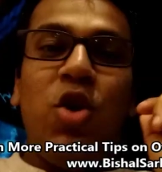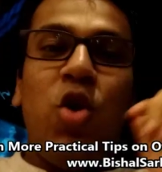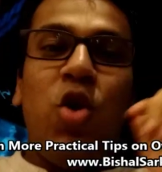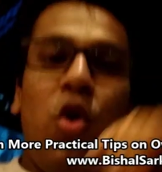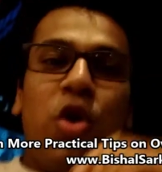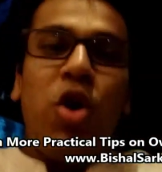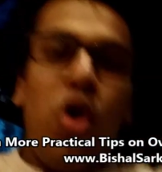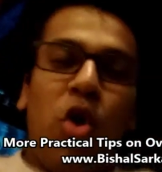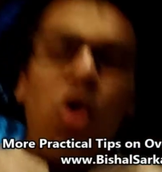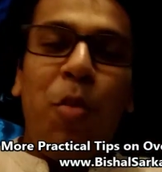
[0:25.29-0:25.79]

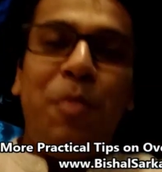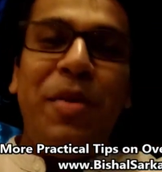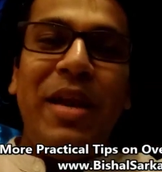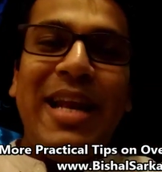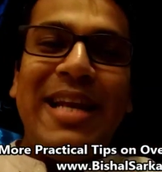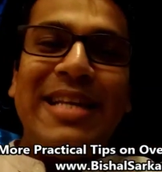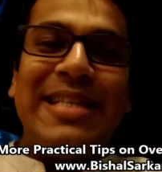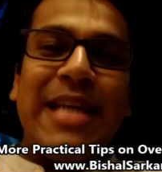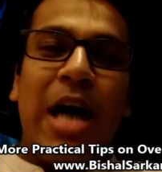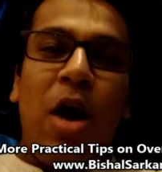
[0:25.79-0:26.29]
Know your
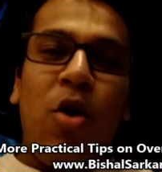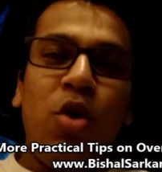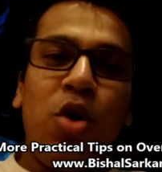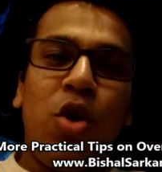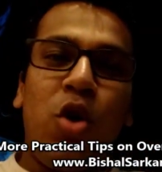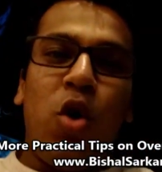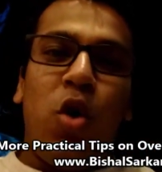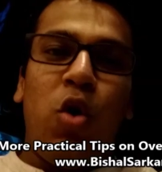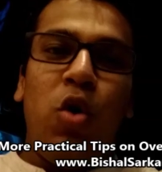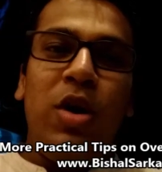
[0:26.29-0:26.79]
opening down
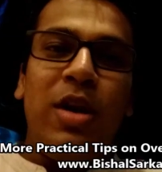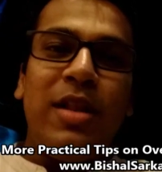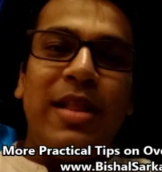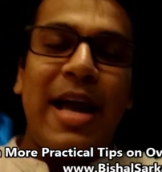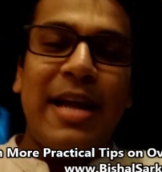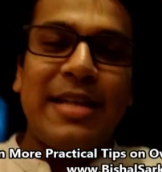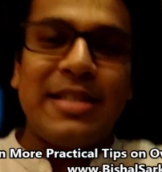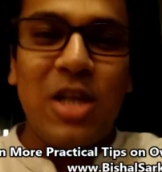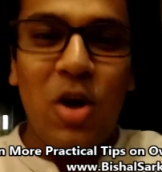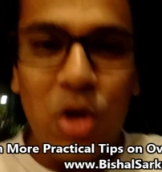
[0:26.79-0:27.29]
cold.
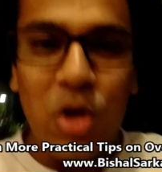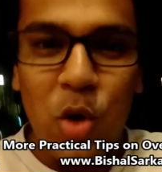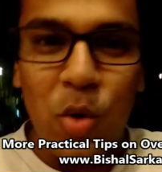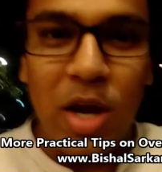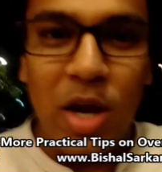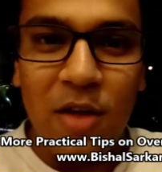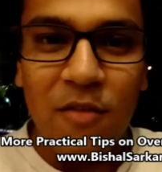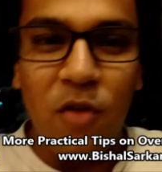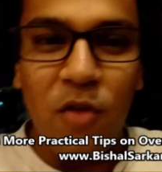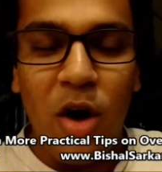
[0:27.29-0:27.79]
That's how you
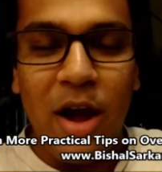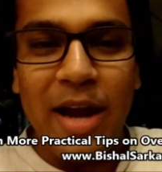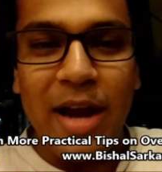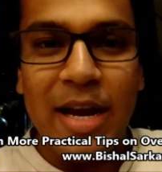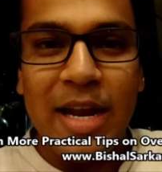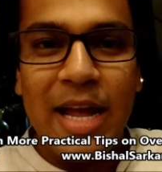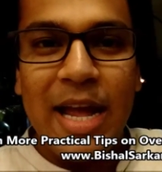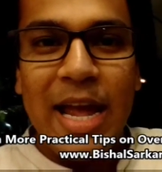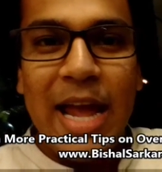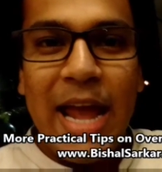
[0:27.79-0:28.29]
can avoid
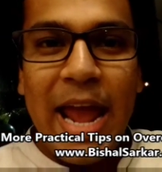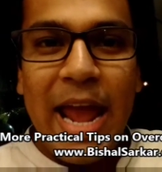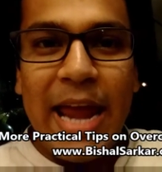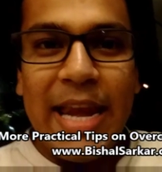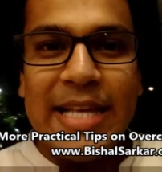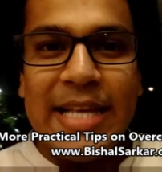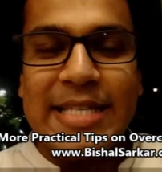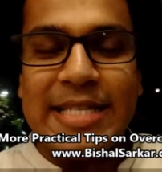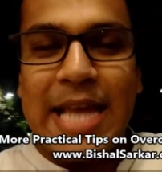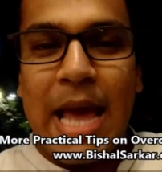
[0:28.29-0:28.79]

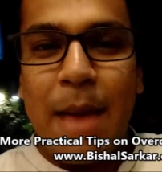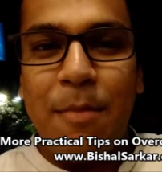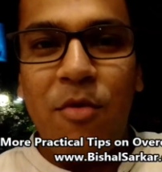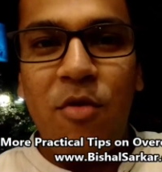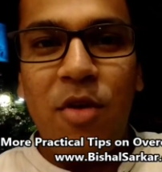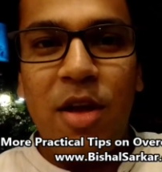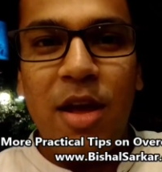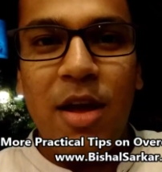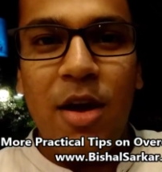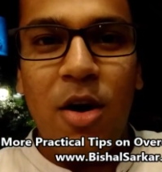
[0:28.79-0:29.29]
any
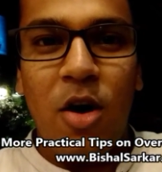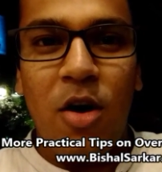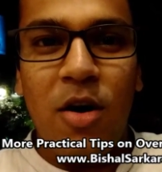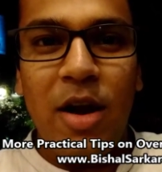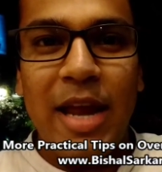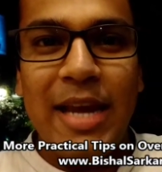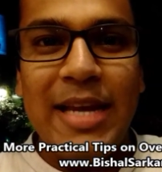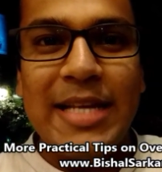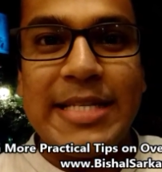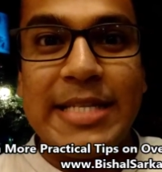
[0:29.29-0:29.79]
stammering or
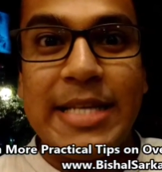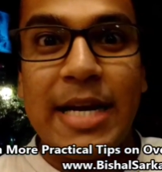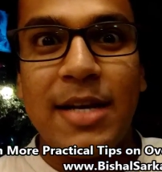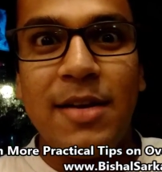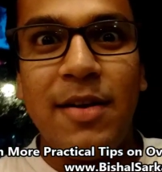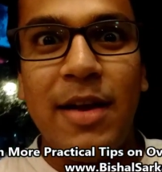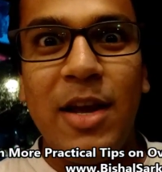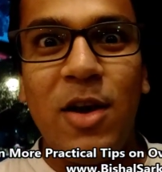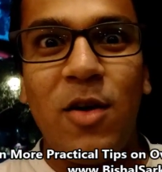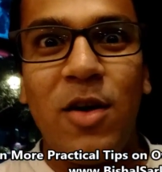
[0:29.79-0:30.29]
any
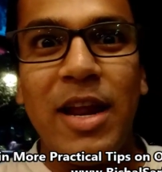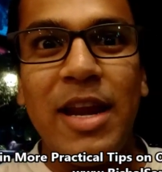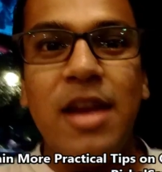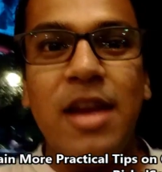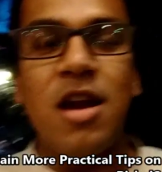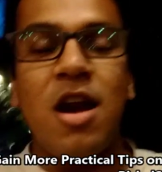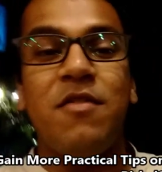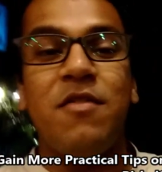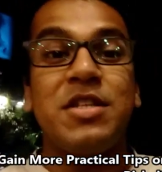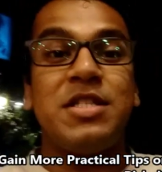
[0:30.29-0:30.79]
stuttering or
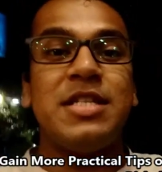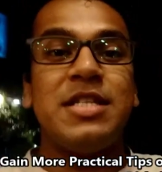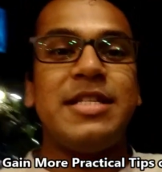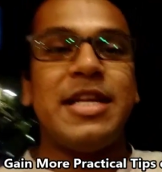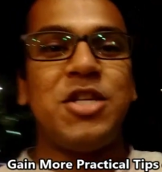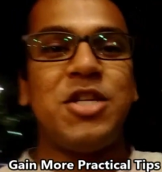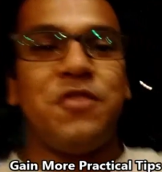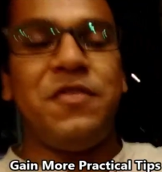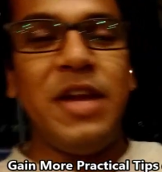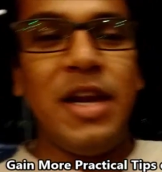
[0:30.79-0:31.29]
any nervousness
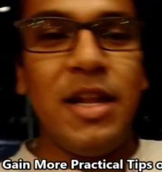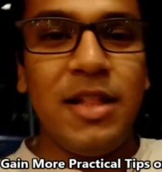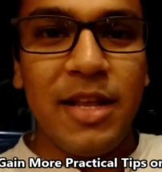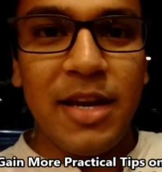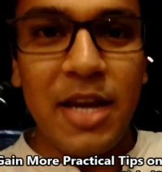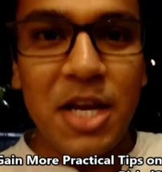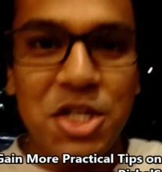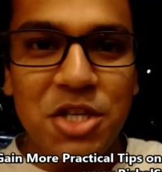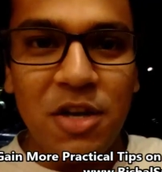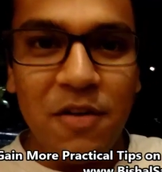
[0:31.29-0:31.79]
that you feel in the
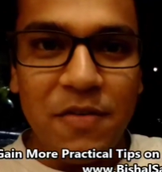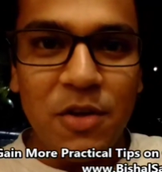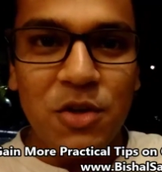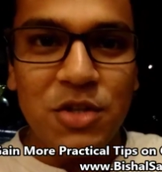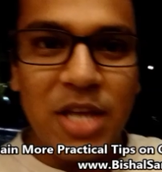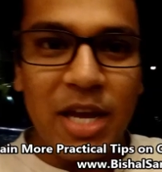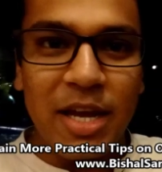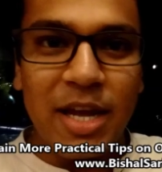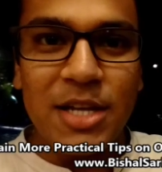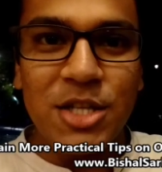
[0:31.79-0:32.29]
initial few
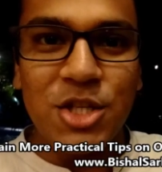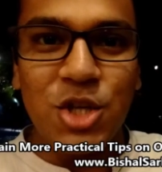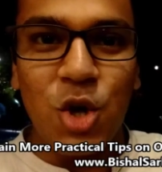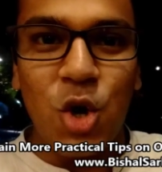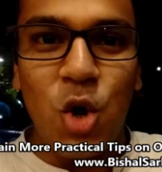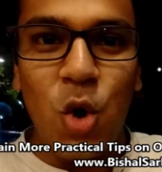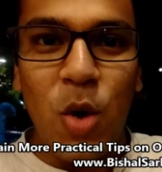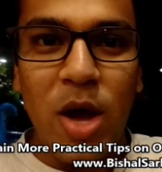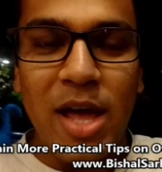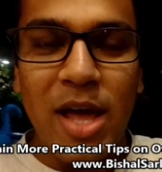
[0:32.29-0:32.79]
seconds. So
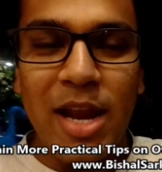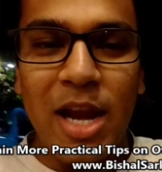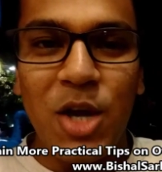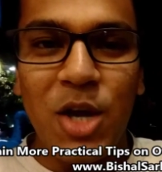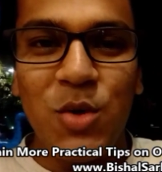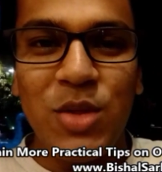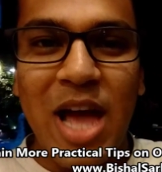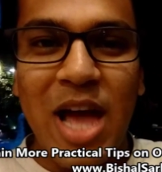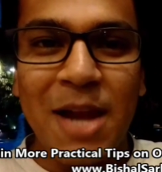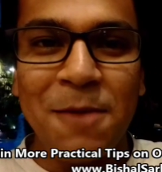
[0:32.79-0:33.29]
go ahead
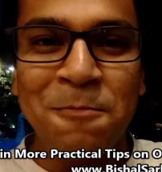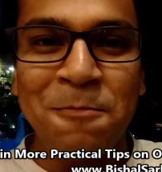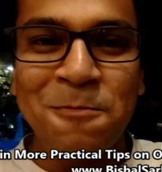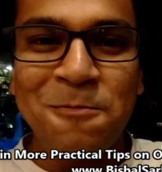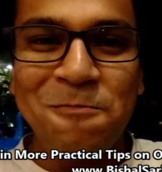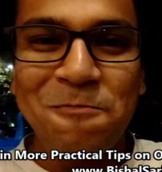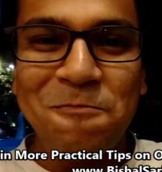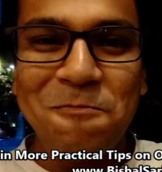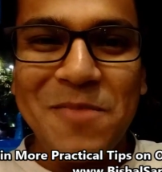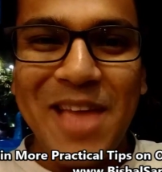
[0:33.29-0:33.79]
and do that.
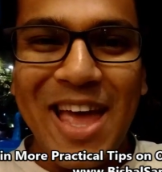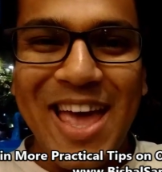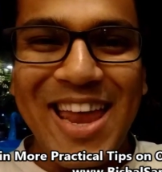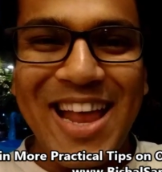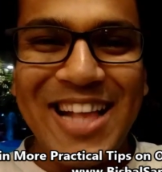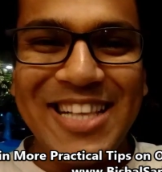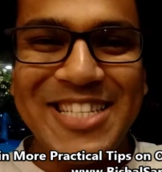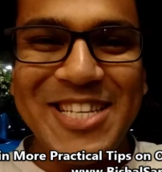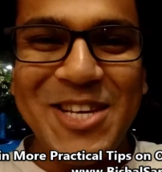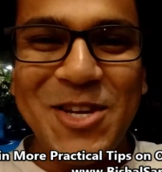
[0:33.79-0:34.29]
And
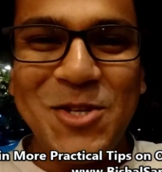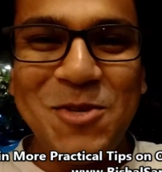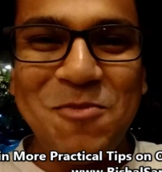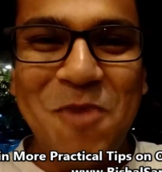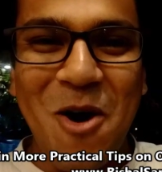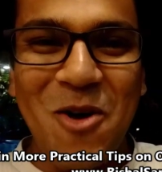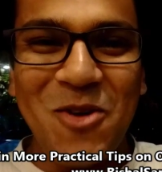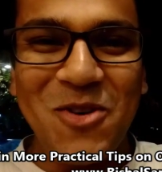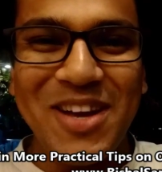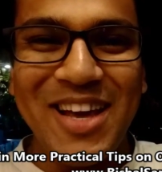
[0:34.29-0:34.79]
I'll see you
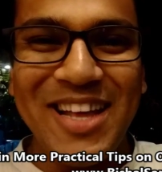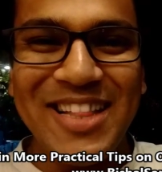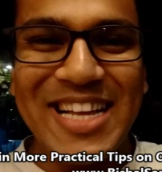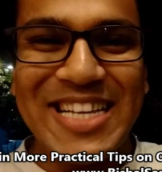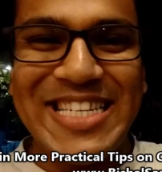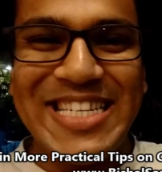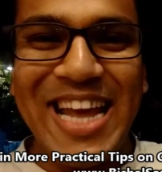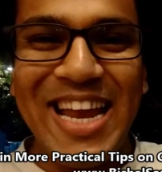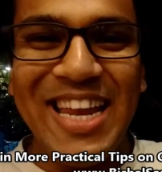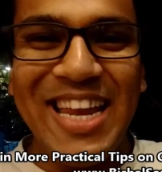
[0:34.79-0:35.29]
tomorrow in
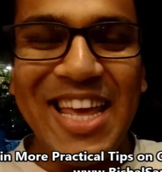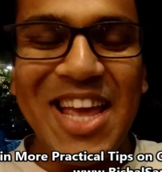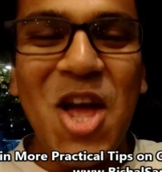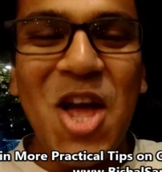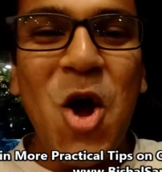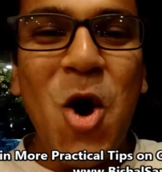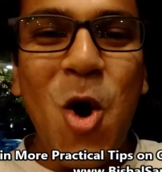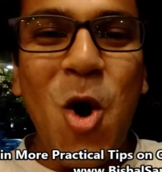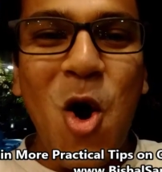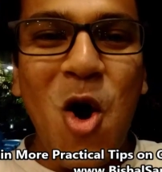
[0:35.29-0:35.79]
the daily
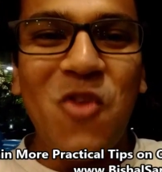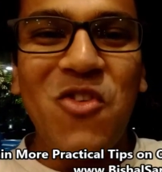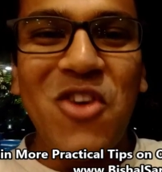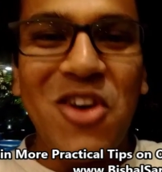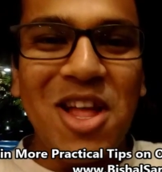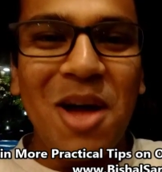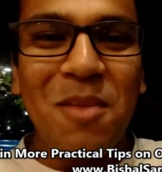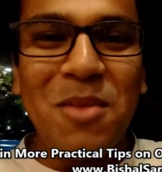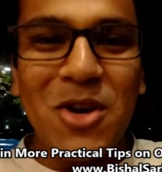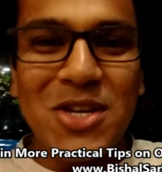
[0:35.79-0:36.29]

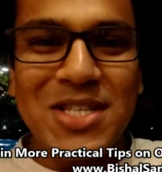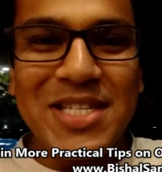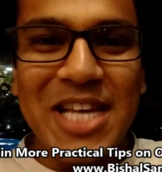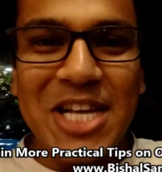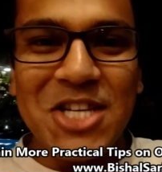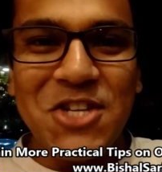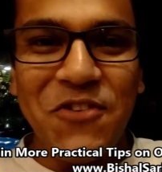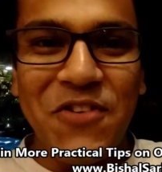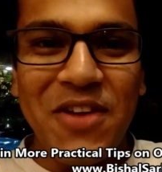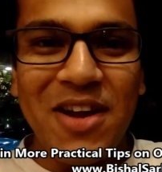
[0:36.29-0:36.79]
Overcome Your
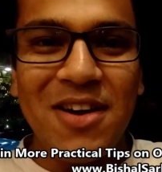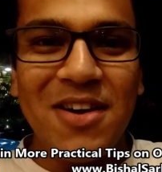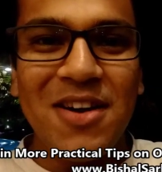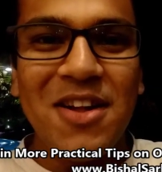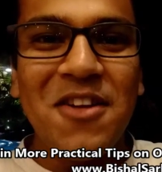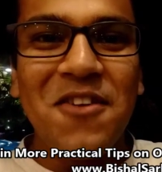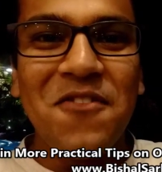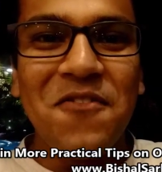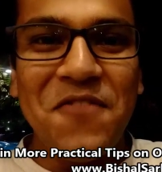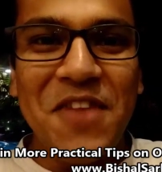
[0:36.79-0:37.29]
Stage Fear
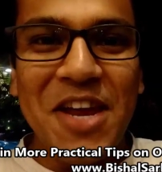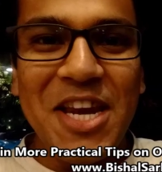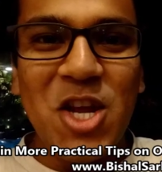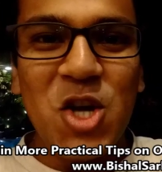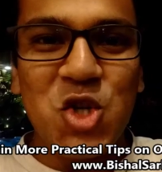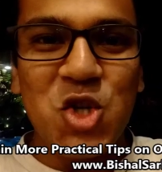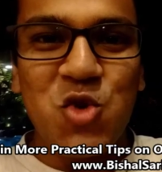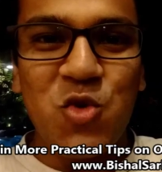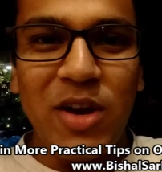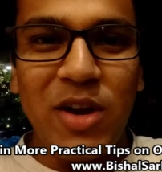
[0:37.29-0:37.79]

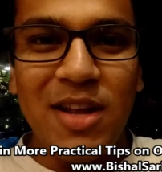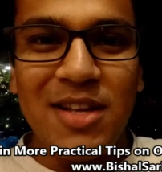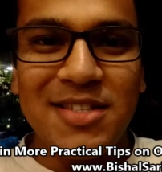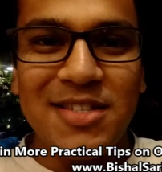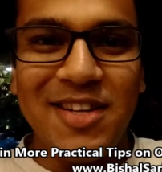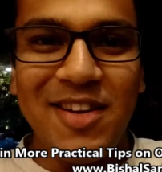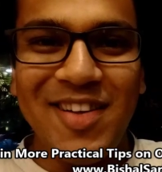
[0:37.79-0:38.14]
video training